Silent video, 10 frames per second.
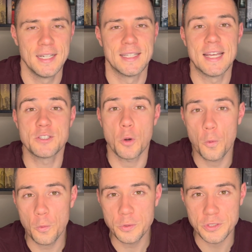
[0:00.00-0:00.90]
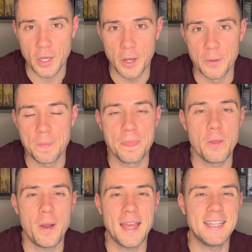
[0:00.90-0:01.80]
There's also
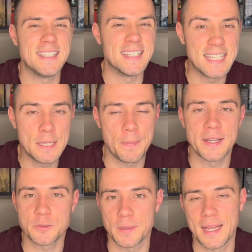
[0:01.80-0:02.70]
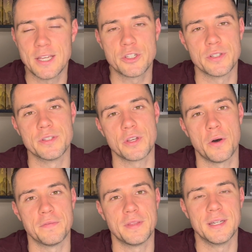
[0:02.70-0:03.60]
not any deep explanations
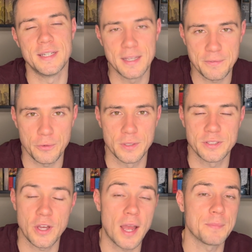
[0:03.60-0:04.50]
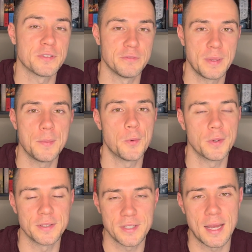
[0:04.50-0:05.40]
of the different types of people
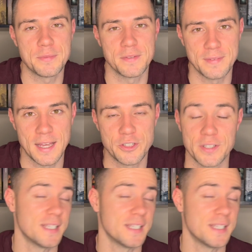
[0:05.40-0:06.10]
and types of nation.